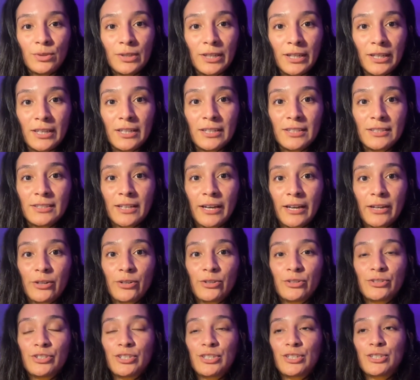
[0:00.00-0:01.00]
is
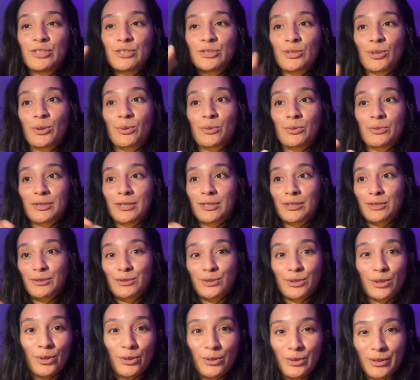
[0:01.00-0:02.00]
energy. So the
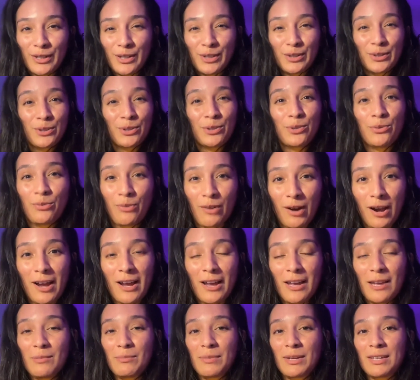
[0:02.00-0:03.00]
dirt and the
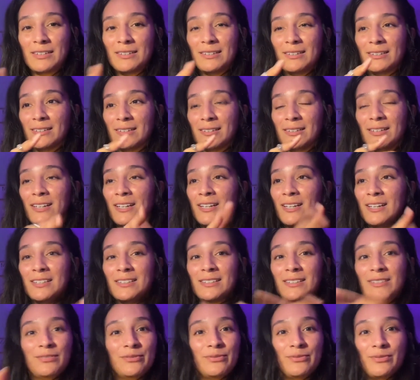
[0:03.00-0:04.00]
grime and the
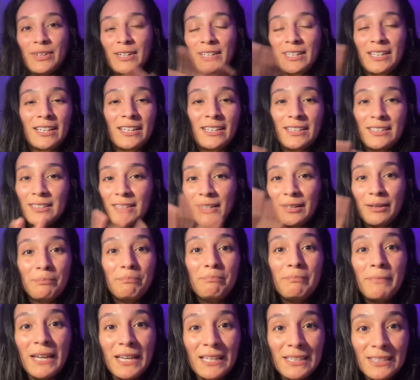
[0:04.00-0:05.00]
fucking
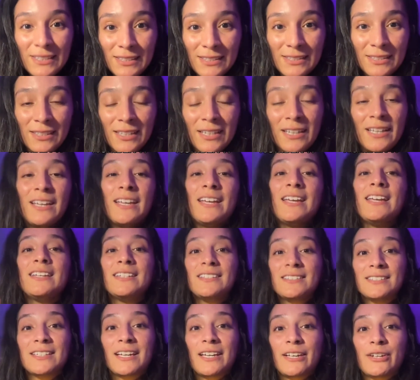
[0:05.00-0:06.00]
mess
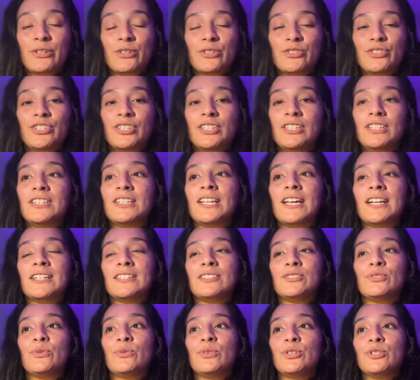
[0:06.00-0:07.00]
is energy that
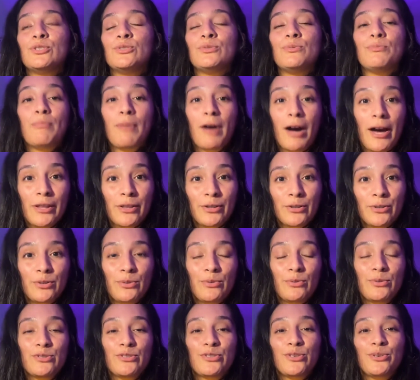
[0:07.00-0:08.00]
is going to bother
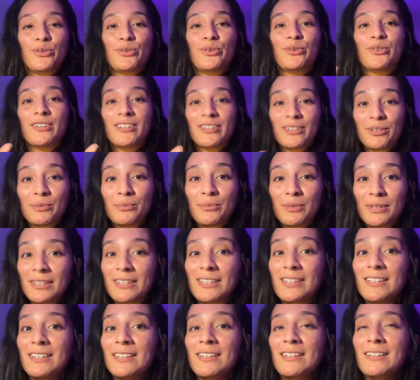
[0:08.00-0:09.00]
you. So you're going to
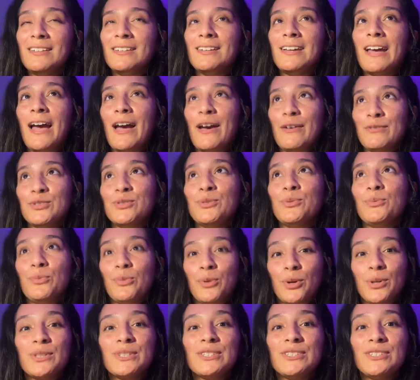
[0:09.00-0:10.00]
really have to
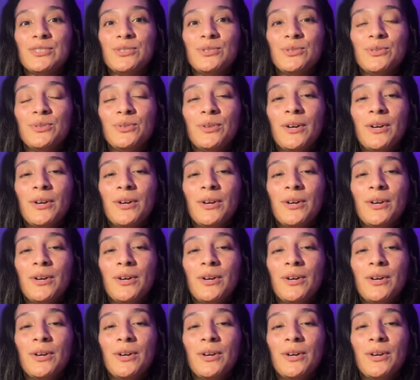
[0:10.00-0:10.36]
work to